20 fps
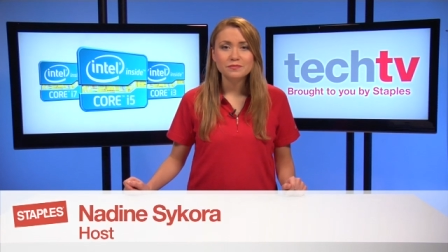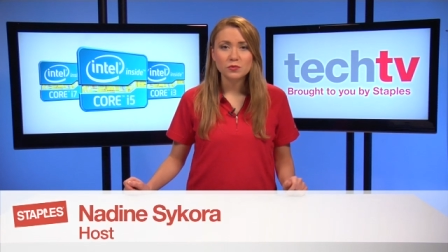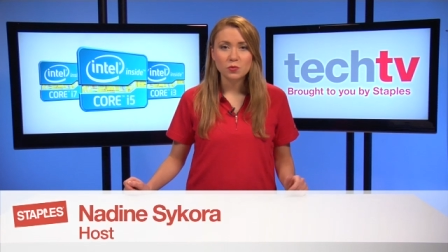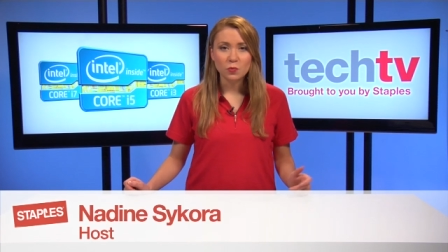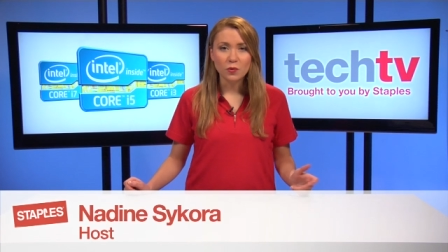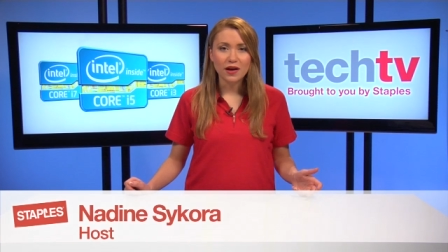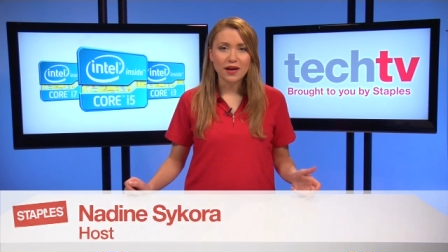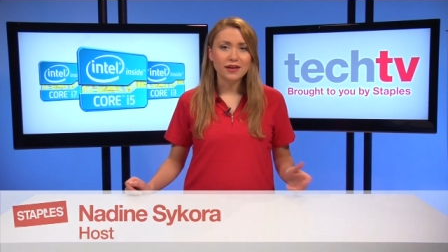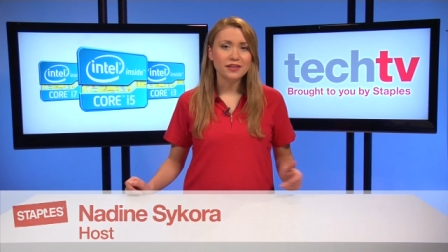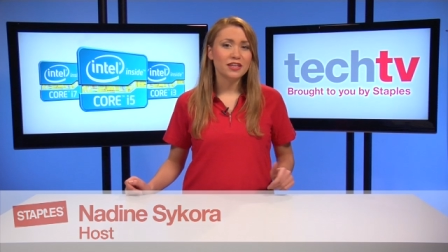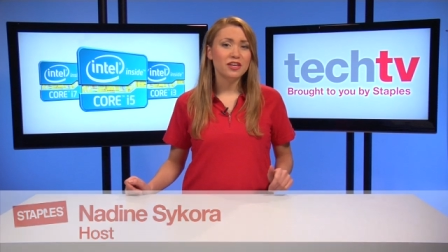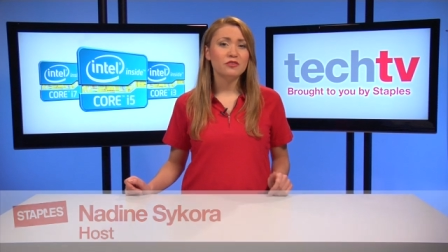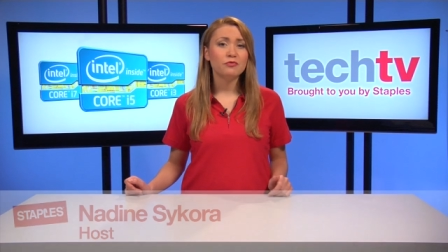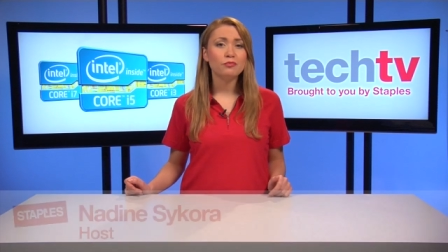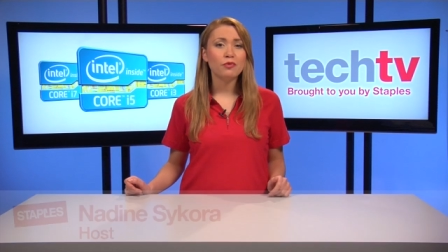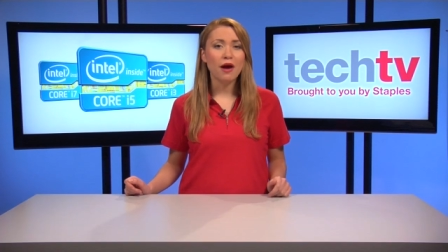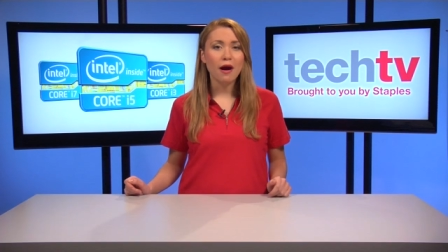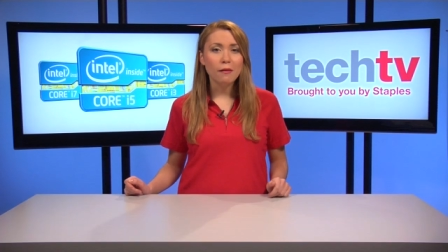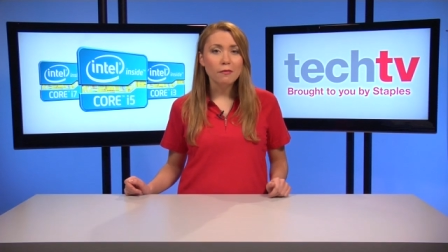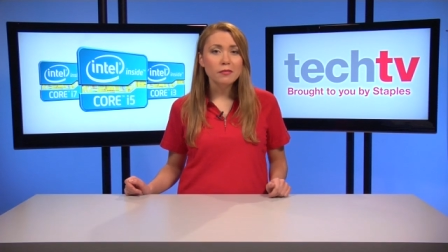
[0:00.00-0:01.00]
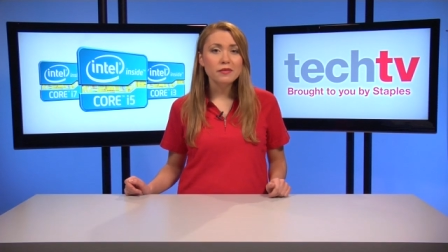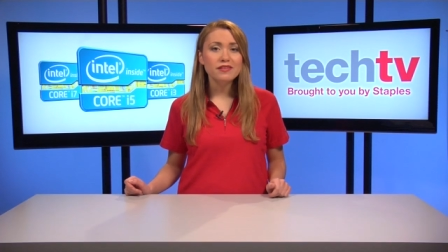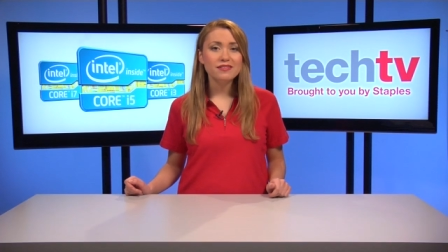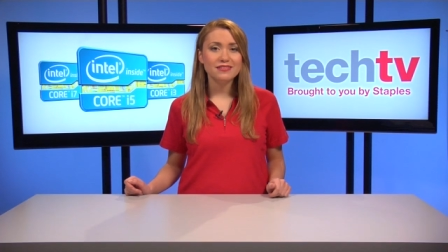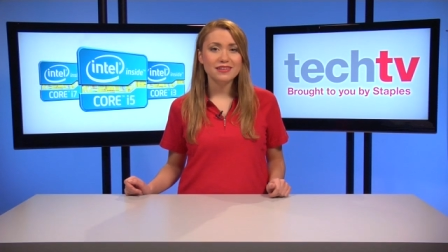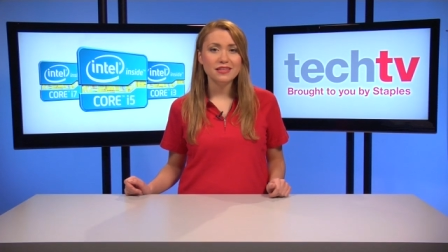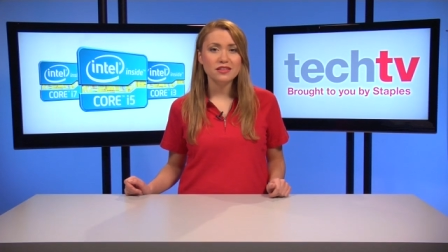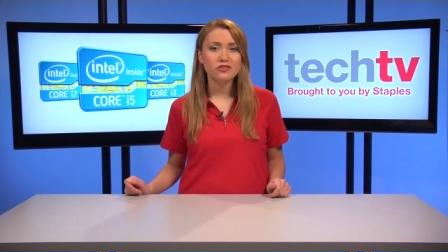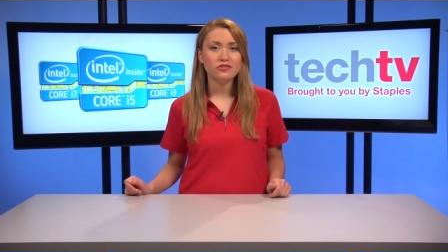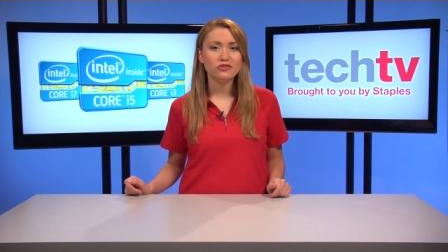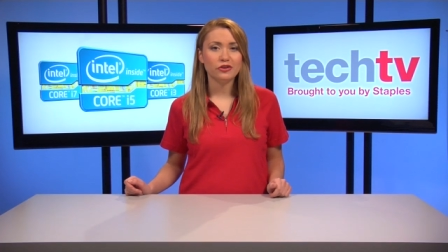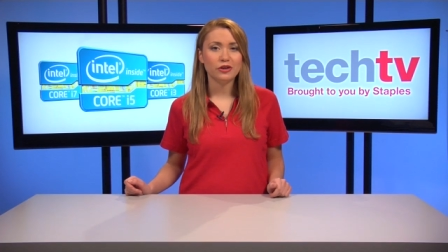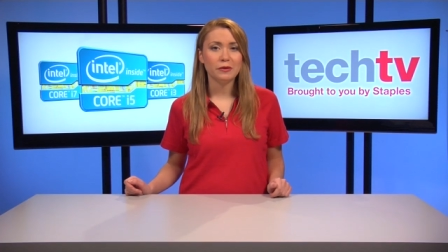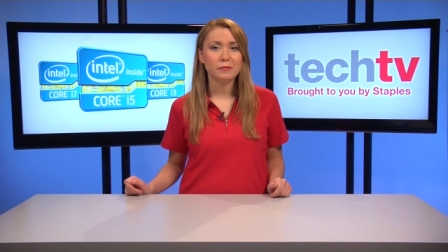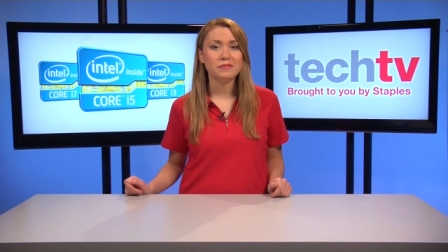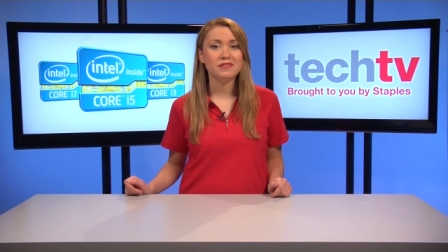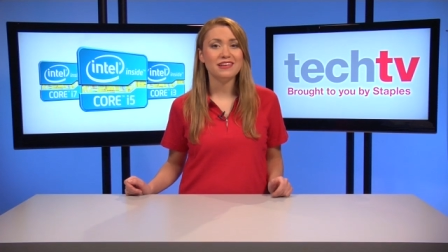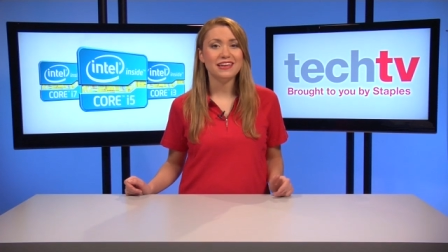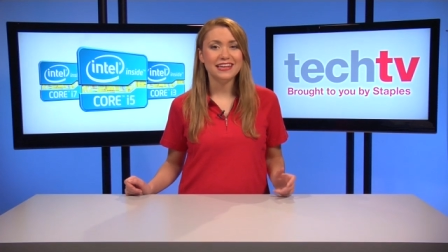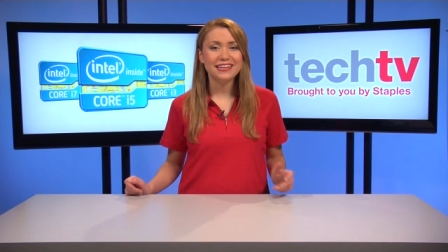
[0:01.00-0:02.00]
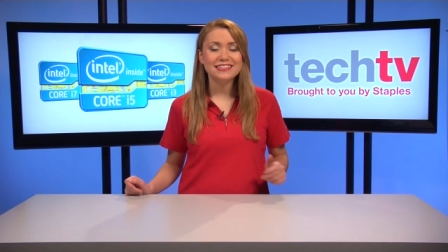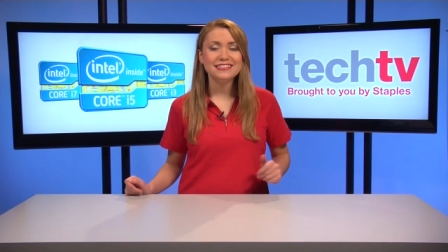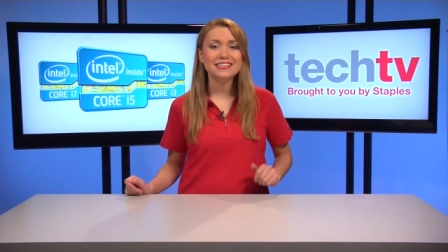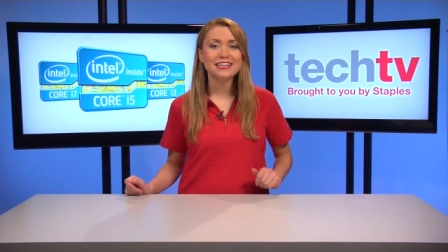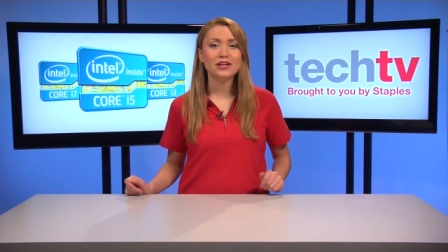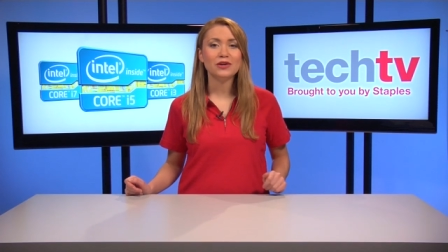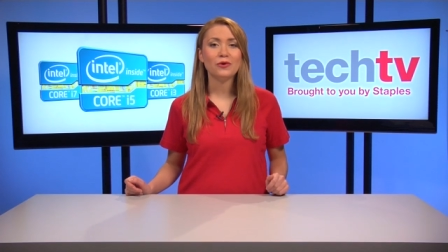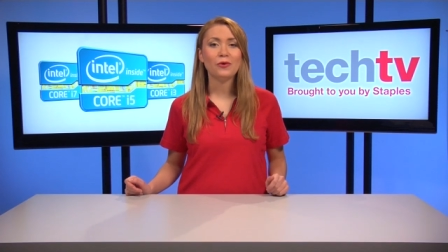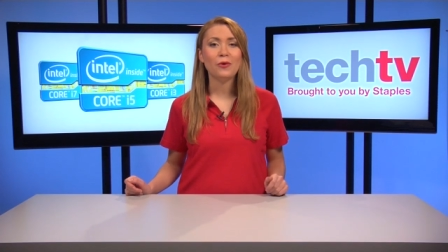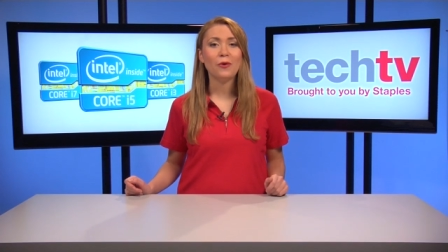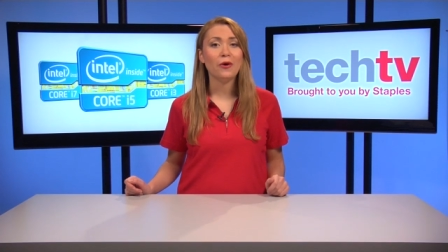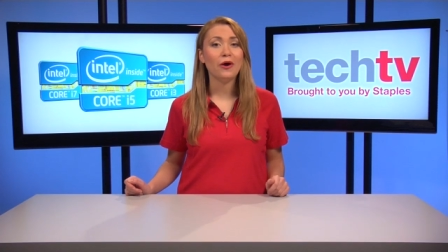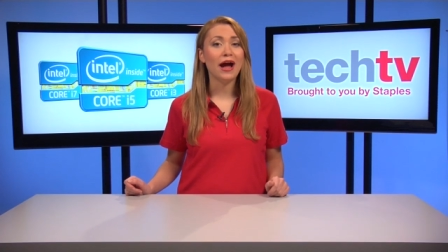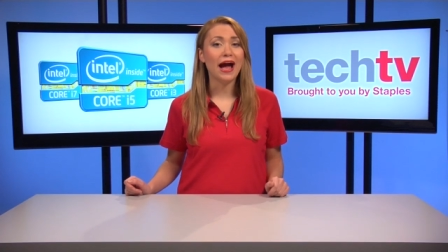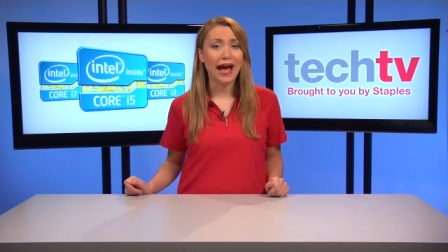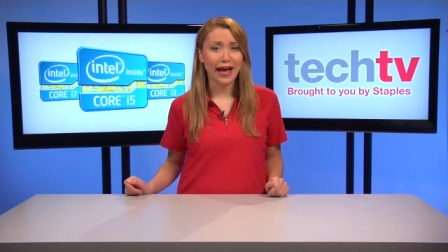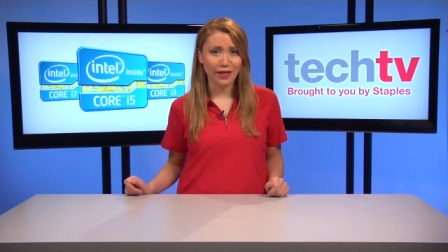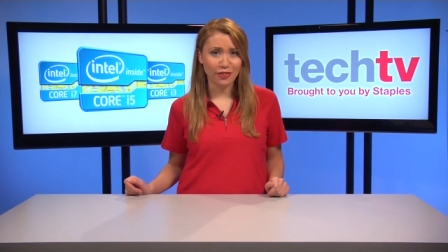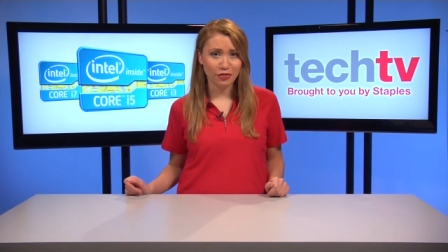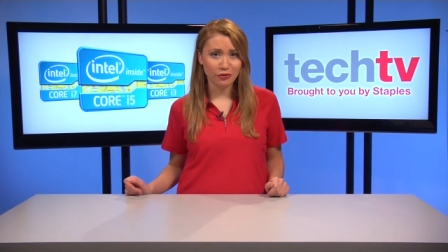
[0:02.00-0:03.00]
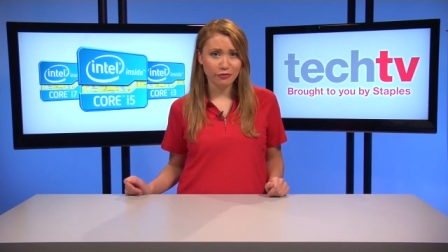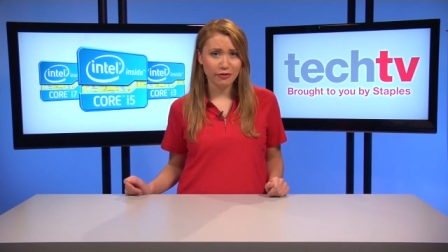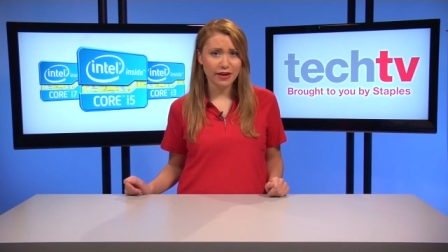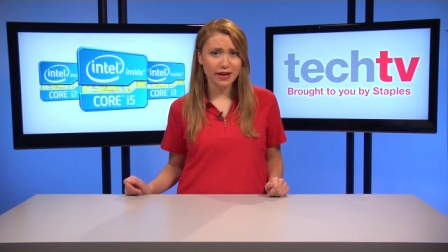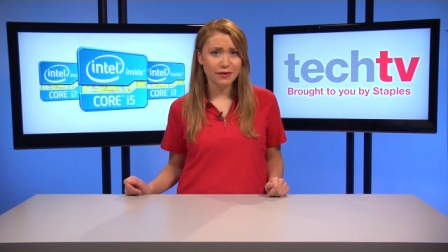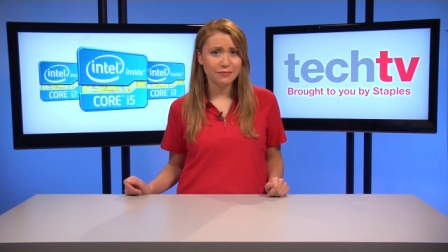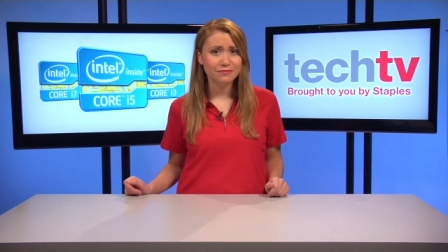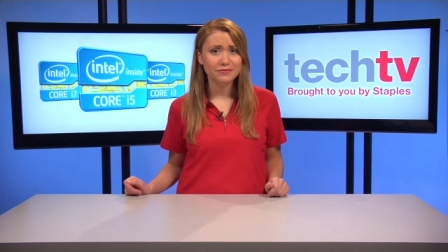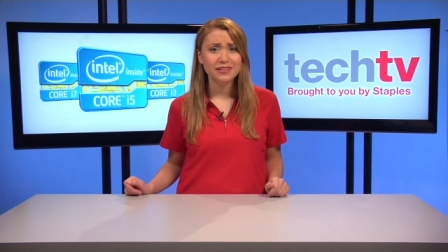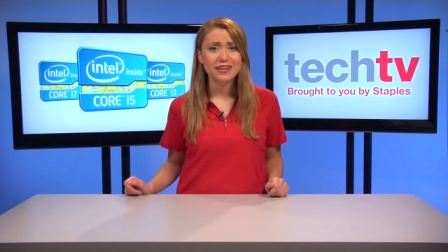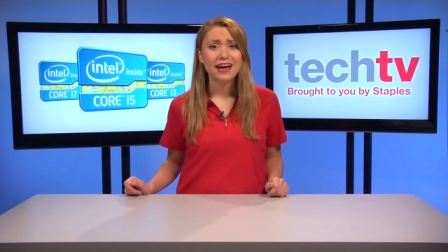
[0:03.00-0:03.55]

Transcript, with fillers: Well, you've probably seen the terms Intel Core i3,